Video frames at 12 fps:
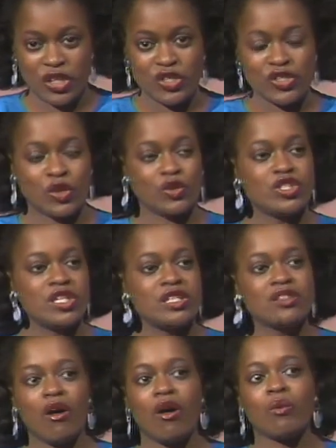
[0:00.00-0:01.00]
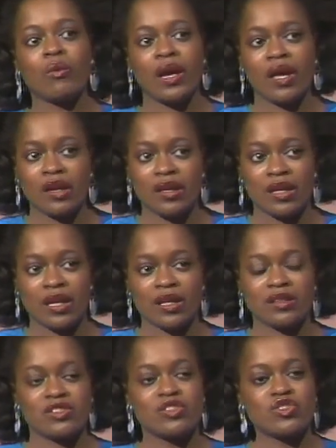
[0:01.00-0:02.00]
So she's already
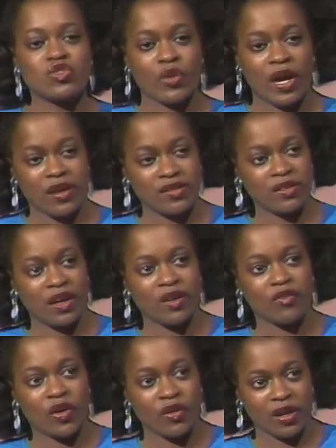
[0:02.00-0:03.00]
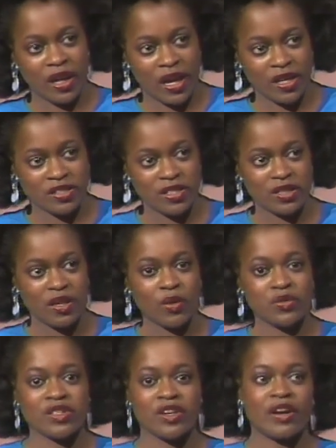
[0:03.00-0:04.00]
getting the stress out of her day. She
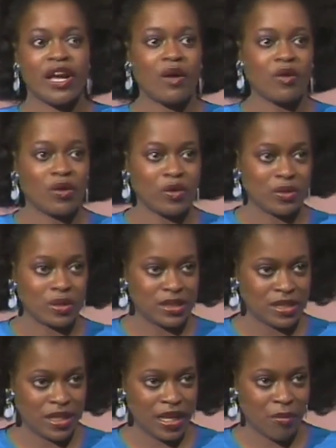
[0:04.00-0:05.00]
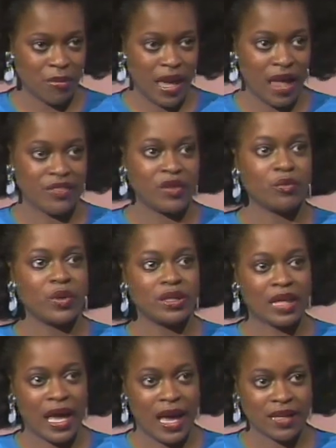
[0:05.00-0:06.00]
goes there an hour early to take a bath and
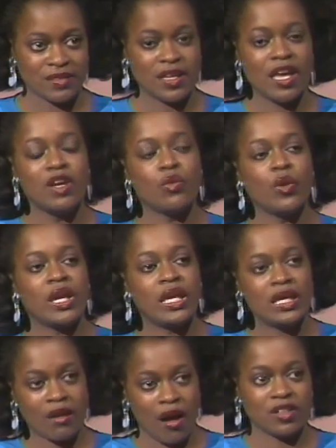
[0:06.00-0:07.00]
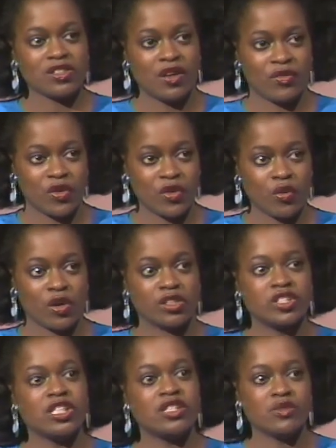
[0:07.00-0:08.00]
relax. When he knocks on the door,
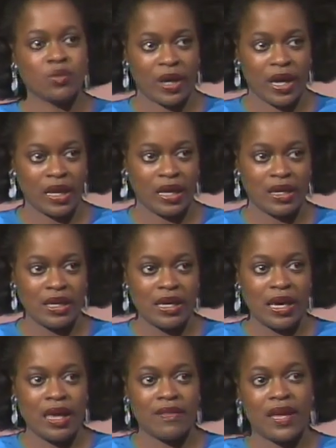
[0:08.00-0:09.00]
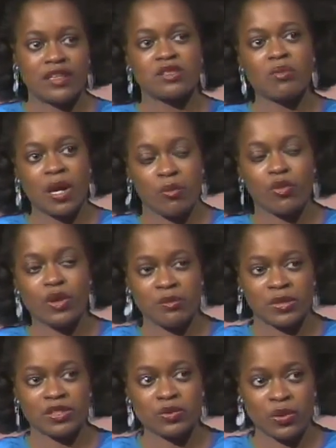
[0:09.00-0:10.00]
she's ready. And that's my
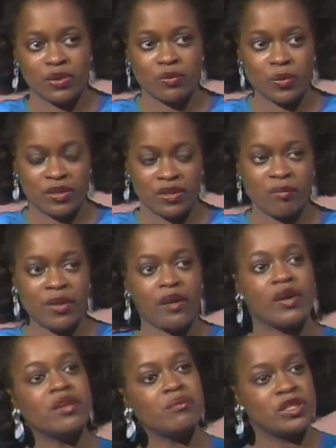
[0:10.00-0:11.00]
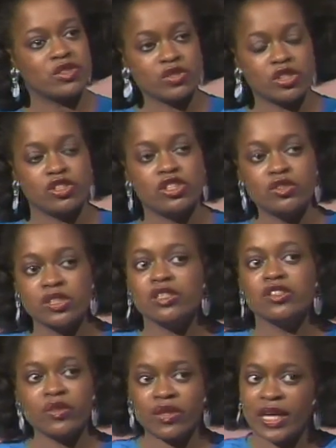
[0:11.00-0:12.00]
premise with the married mistress. You
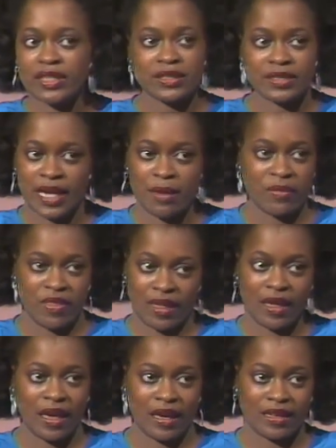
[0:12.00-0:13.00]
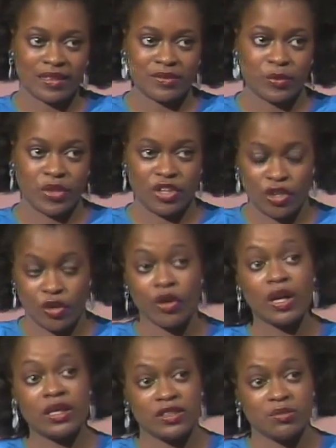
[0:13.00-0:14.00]
can do that same thing with
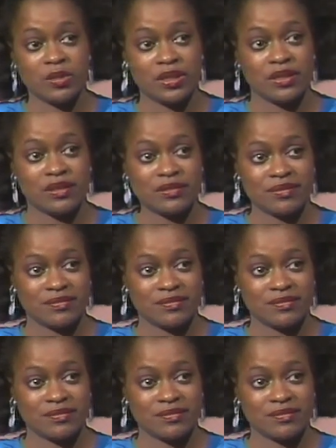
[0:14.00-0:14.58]
your husband.